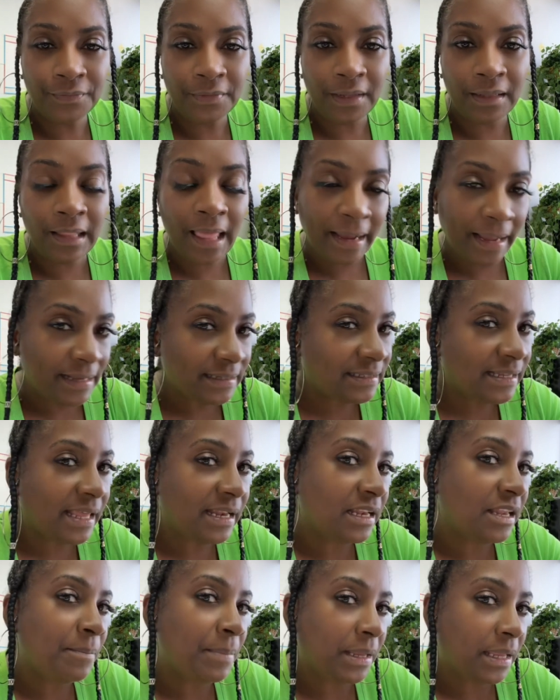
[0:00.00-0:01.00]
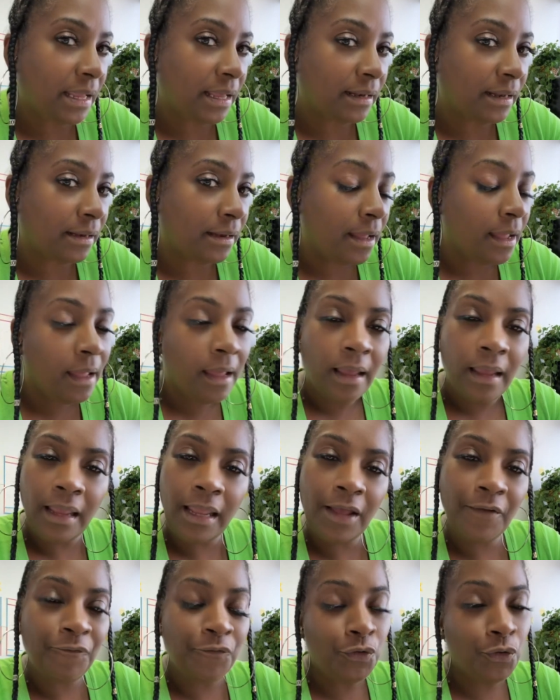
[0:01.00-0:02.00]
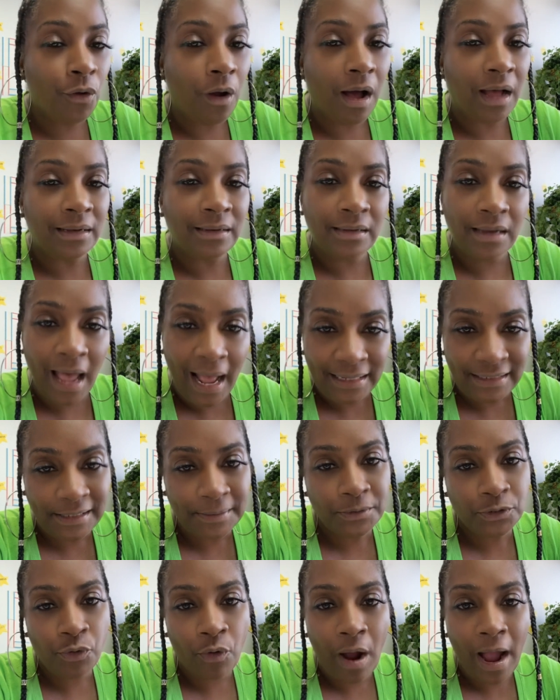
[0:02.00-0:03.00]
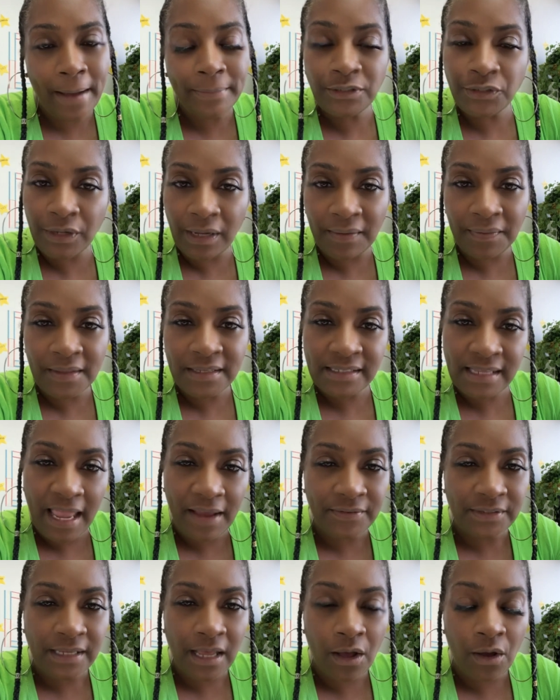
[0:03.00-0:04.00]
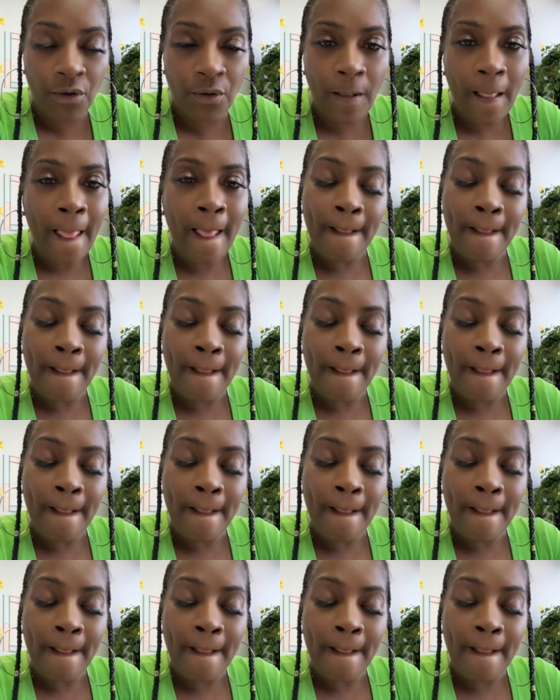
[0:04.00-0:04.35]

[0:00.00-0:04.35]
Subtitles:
Like I said in the beginning, if you are not subscribed to In the Safe Zone,